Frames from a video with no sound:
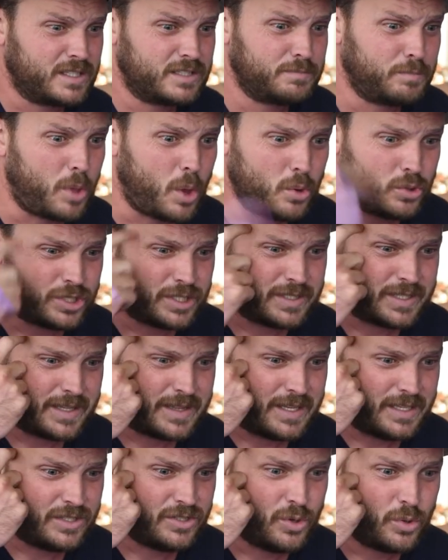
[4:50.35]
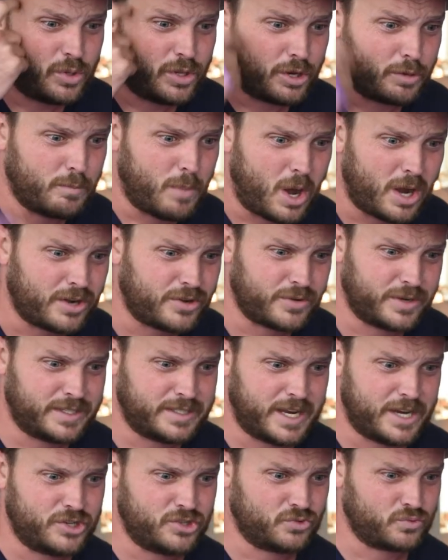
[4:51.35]
explosions at these nuclear monitoring
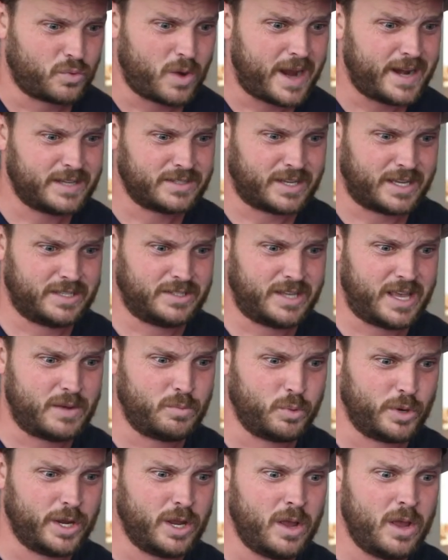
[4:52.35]
stations, right as I said